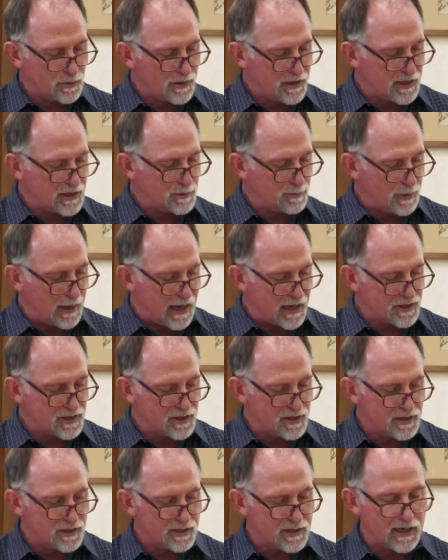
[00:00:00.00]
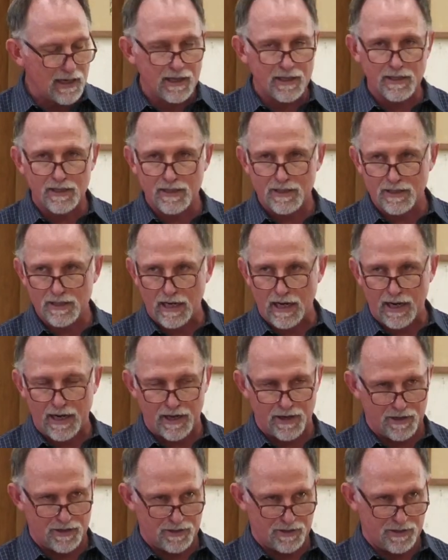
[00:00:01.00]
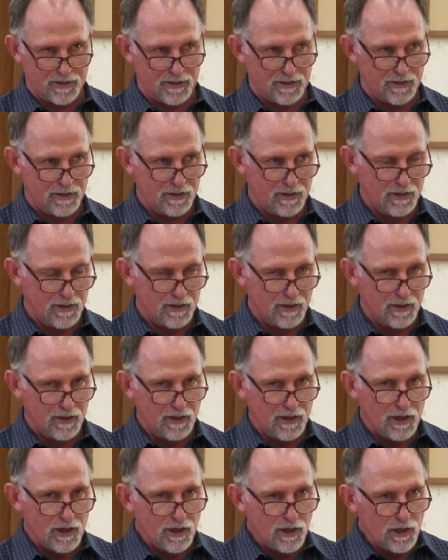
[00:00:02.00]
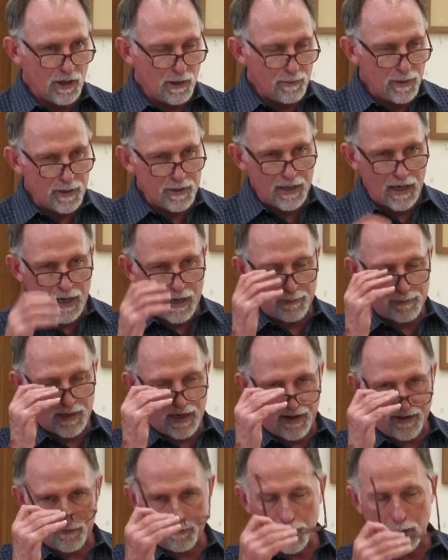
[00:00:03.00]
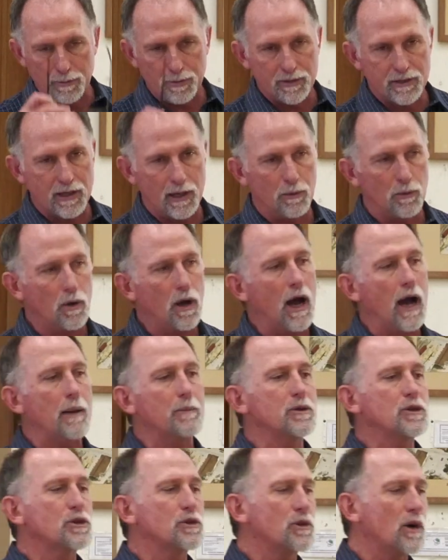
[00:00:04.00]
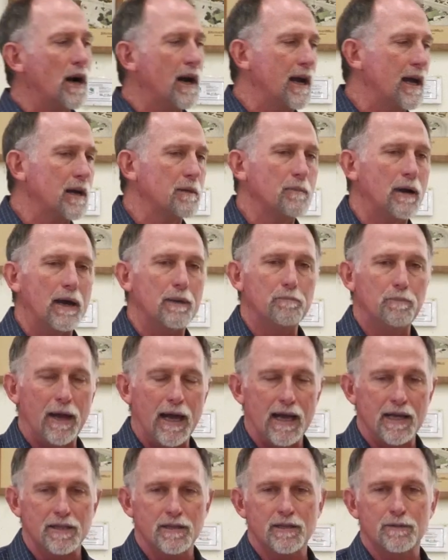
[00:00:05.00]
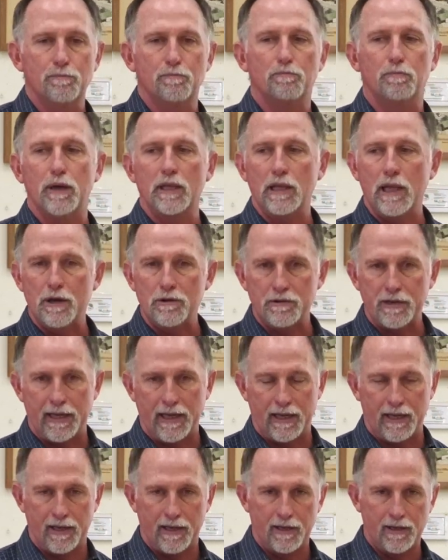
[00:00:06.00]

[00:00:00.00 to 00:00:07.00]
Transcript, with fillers: with its passions and desires. You know how many times I have people say, well, I'm trying my best. Baloney.